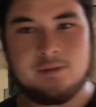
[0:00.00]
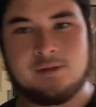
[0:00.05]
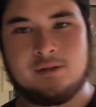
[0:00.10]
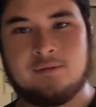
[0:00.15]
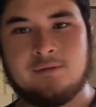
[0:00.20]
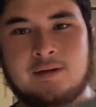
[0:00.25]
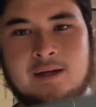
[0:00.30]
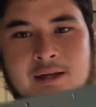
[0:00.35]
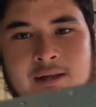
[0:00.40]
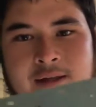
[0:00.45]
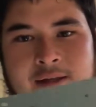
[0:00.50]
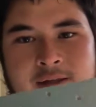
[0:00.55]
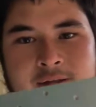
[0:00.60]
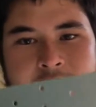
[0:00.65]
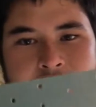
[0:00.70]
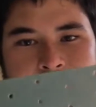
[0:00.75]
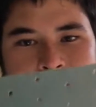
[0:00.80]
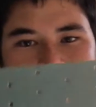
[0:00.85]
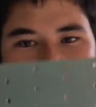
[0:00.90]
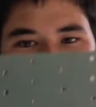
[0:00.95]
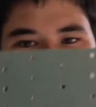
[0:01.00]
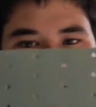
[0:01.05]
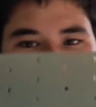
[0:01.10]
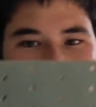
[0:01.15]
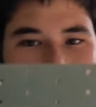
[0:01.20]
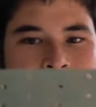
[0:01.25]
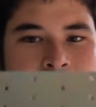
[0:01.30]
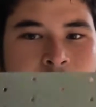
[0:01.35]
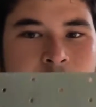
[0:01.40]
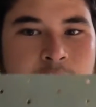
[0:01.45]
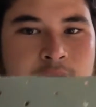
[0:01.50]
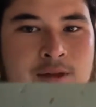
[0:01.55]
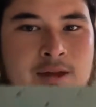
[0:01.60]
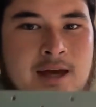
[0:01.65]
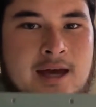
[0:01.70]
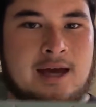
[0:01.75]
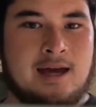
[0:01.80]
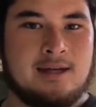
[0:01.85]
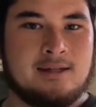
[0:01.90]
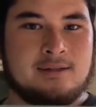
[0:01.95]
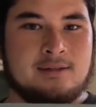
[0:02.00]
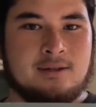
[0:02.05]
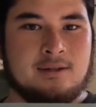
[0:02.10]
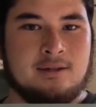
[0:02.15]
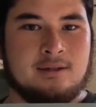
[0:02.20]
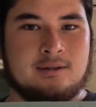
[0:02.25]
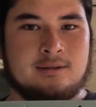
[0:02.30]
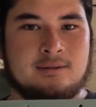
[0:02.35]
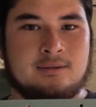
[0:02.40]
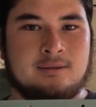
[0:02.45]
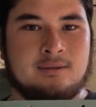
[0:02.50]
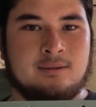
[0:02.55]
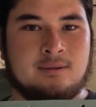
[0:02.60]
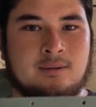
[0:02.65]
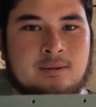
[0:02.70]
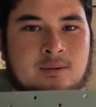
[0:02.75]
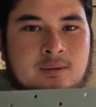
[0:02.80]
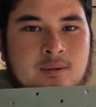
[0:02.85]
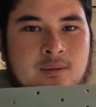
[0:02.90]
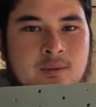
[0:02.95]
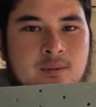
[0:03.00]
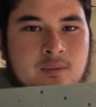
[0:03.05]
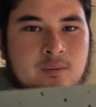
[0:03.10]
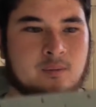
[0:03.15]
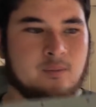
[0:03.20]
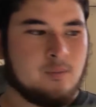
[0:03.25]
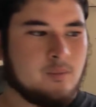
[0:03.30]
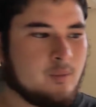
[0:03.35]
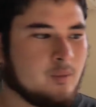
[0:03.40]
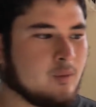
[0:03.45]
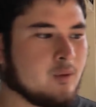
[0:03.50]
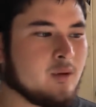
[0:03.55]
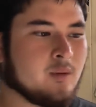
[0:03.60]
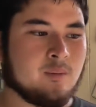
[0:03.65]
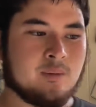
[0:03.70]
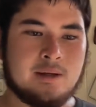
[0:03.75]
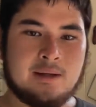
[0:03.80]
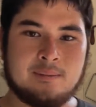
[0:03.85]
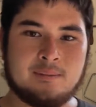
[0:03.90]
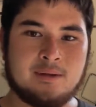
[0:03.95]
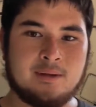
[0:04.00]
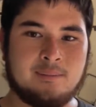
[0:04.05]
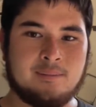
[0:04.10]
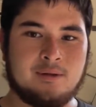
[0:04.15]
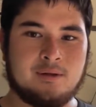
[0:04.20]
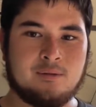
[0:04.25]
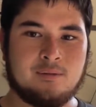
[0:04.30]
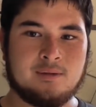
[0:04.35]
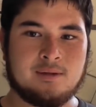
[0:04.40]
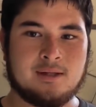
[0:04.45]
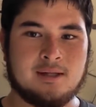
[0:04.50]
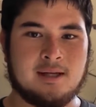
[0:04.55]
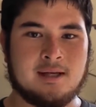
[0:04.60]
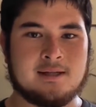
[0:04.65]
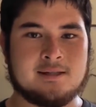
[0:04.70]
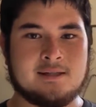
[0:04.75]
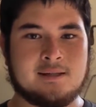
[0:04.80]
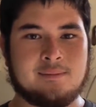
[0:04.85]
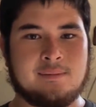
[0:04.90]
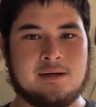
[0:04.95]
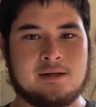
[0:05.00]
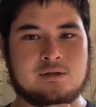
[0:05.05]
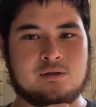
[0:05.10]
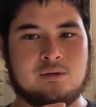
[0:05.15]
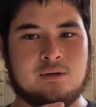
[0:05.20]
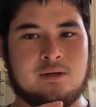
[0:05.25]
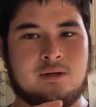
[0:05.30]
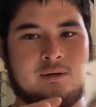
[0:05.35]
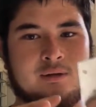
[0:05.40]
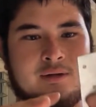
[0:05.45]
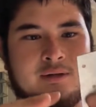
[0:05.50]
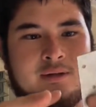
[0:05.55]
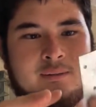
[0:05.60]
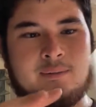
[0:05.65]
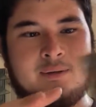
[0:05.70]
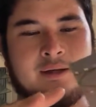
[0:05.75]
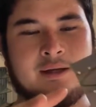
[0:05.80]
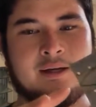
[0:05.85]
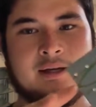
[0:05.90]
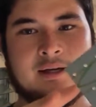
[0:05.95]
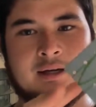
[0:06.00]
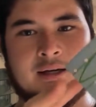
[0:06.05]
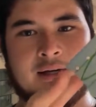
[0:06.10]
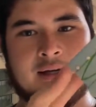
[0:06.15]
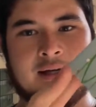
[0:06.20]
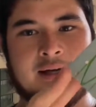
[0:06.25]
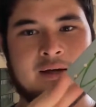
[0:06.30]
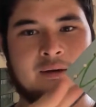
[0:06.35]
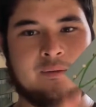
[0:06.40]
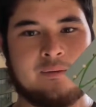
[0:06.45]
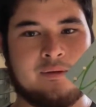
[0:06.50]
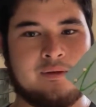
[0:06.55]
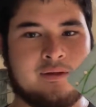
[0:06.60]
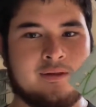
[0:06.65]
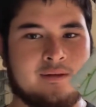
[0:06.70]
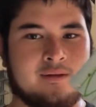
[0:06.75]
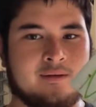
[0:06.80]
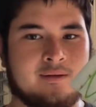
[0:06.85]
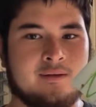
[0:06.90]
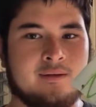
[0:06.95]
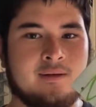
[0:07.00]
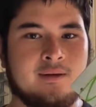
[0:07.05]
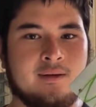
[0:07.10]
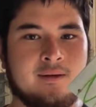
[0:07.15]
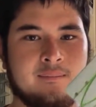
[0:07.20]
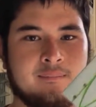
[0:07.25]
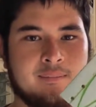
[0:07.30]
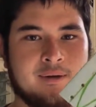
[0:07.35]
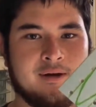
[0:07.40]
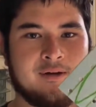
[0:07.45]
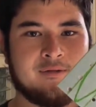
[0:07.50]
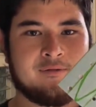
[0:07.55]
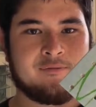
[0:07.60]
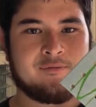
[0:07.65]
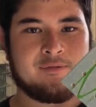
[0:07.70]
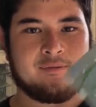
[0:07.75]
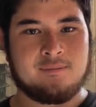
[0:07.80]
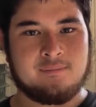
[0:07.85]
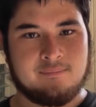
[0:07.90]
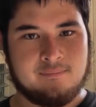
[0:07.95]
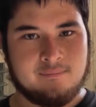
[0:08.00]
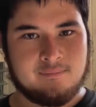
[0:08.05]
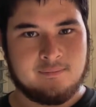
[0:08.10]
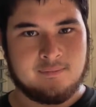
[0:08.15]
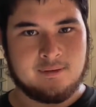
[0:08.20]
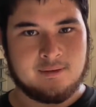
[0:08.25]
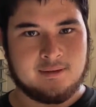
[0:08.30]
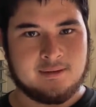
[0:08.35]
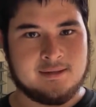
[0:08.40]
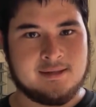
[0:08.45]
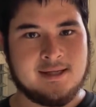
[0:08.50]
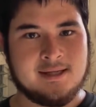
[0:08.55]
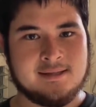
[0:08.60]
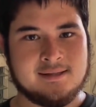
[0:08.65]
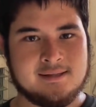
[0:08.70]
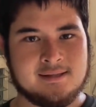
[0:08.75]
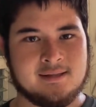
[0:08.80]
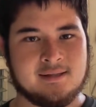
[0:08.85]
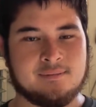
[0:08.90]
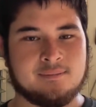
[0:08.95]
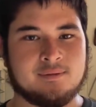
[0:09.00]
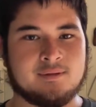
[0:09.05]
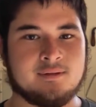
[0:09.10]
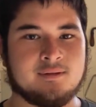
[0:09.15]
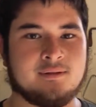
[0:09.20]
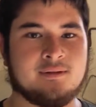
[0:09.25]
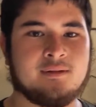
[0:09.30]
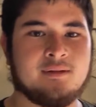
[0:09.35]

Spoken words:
once you've got this, you can cut it out with the hacksaw, or what I'm going to be doing today is I'm actually going to be cutting out with a pair of tin snips.